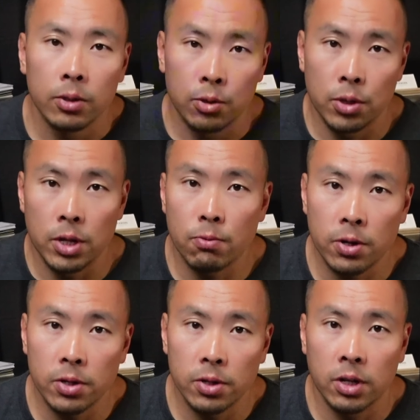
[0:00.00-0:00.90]
Today we're going
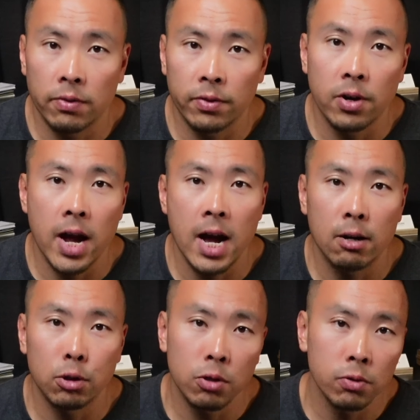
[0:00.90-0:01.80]
to cover how to
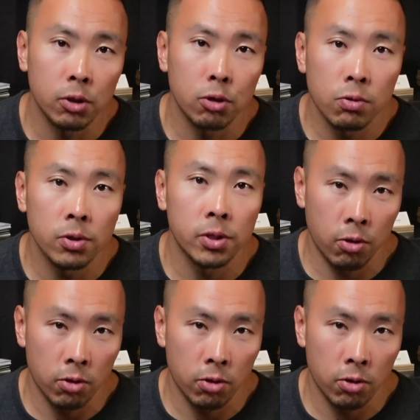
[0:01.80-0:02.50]
use Google Search